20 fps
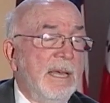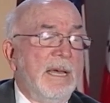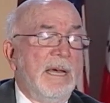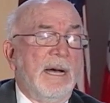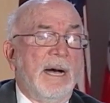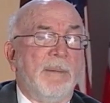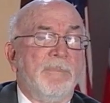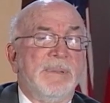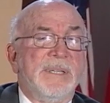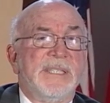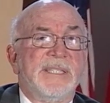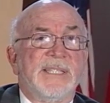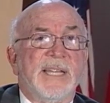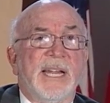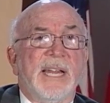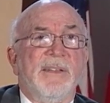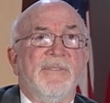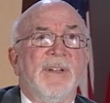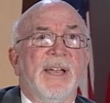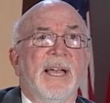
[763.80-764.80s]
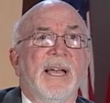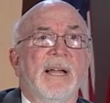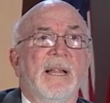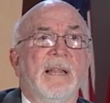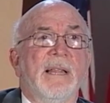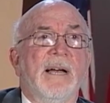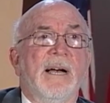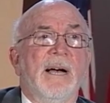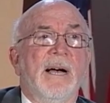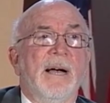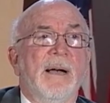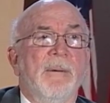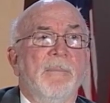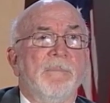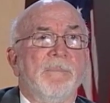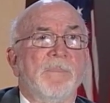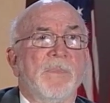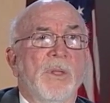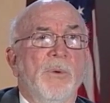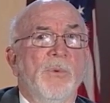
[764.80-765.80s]
up in Sunnyvale
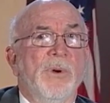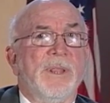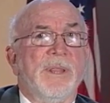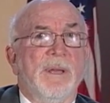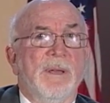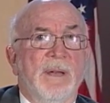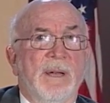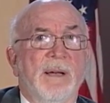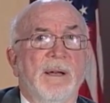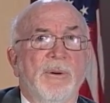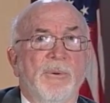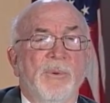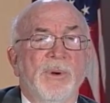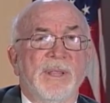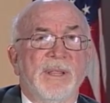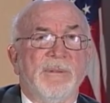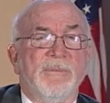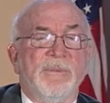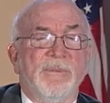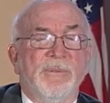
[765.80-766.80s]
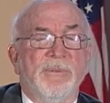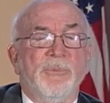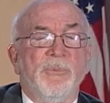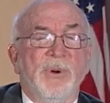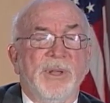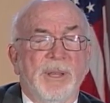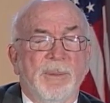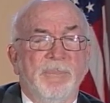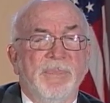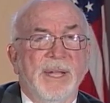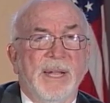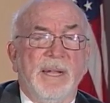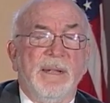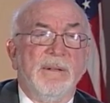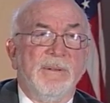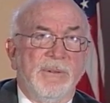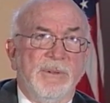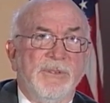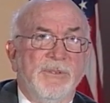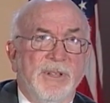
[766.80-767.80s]

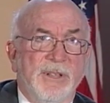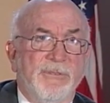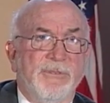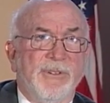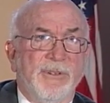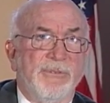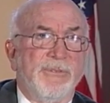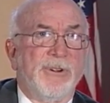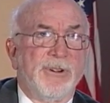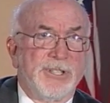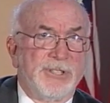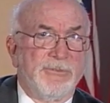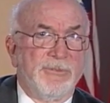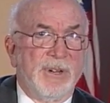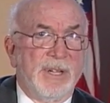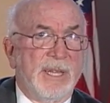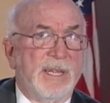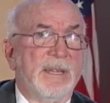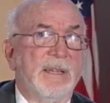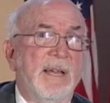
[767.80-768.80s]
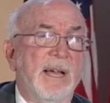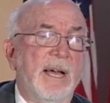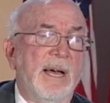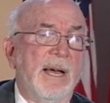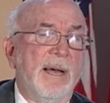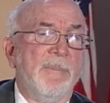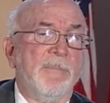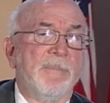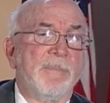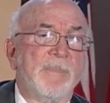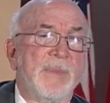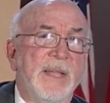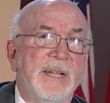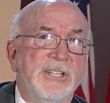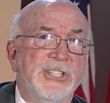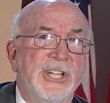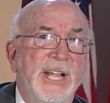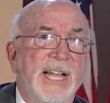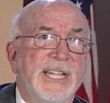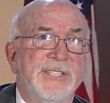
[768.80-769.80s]
the first real
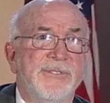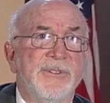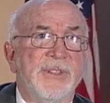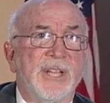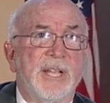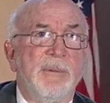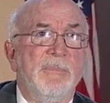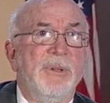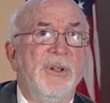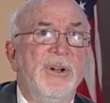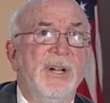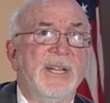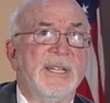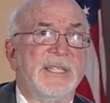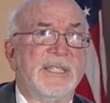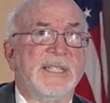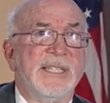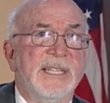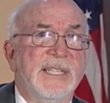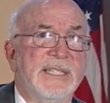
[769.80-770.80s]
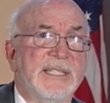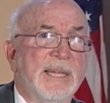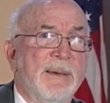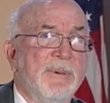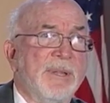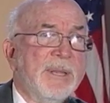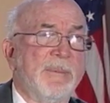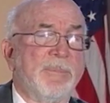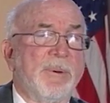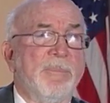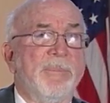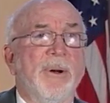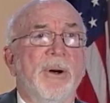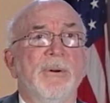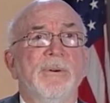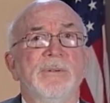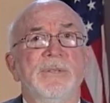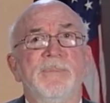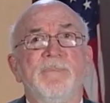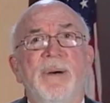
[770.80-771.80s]
chance for the community to see some of the
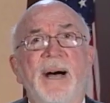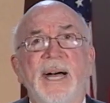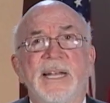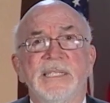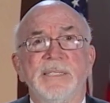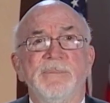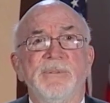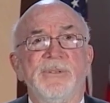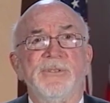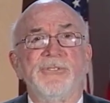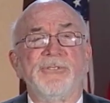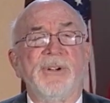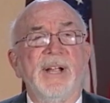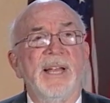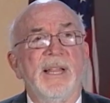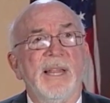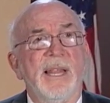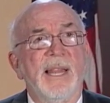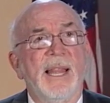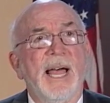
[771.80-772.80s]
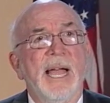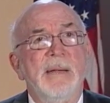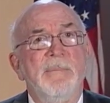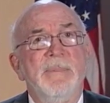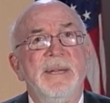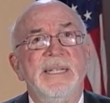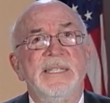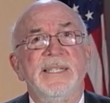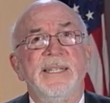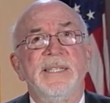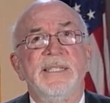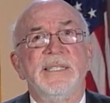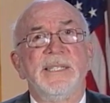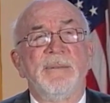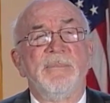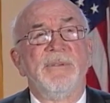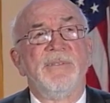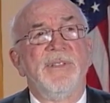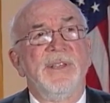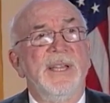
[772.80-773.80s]
proposed possible trail alignments and
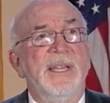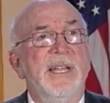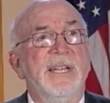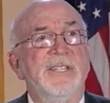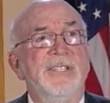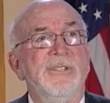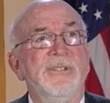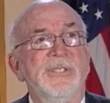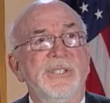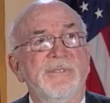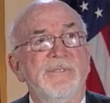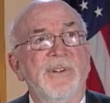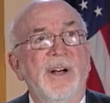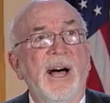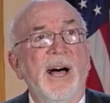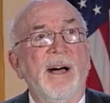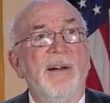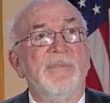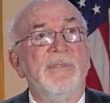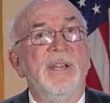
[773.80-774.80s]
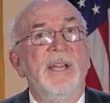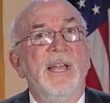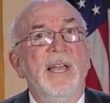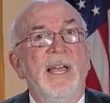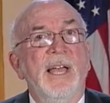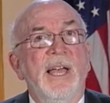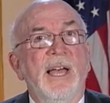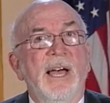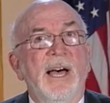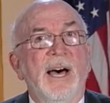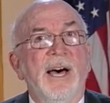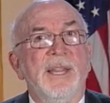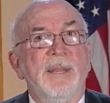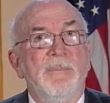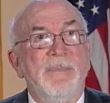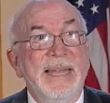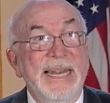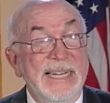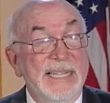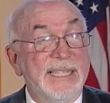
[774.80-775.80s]
some of the issues involved. The
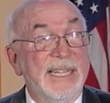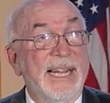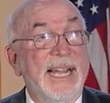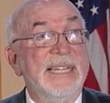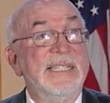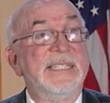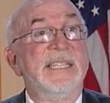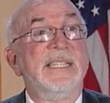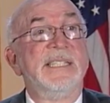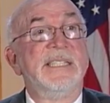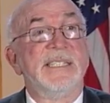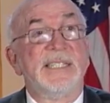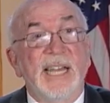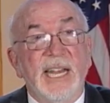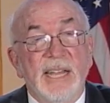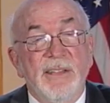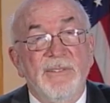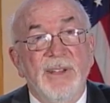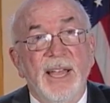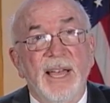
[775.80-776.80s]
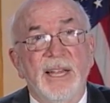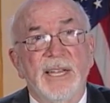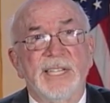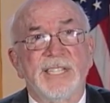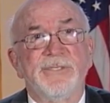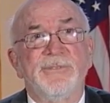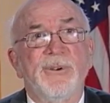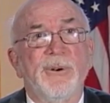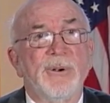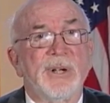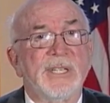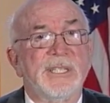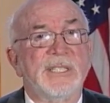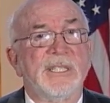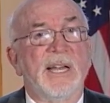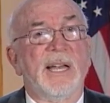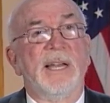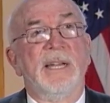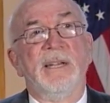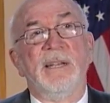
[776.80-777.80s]
meeting tonight's in Sunnyvale. It's focused
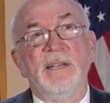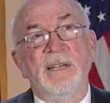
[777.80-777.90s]
on